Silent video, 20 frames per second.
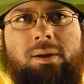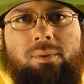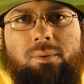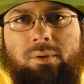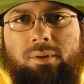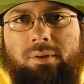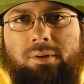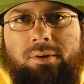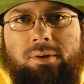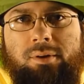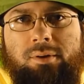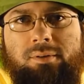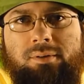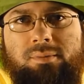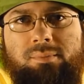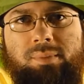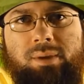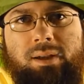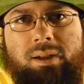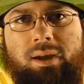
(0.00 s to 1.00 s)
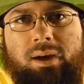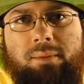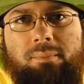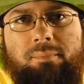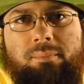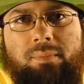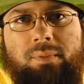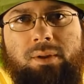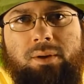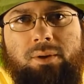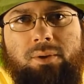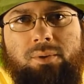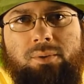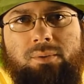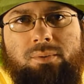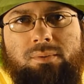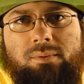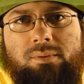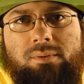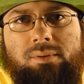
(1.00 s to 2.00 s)
Where the turtles beat up the
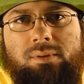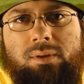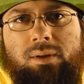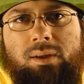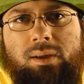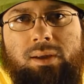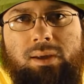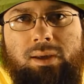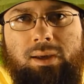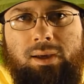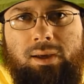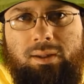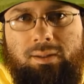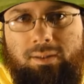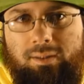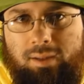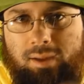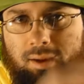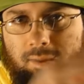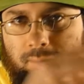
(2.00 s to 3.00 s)
goons, and then they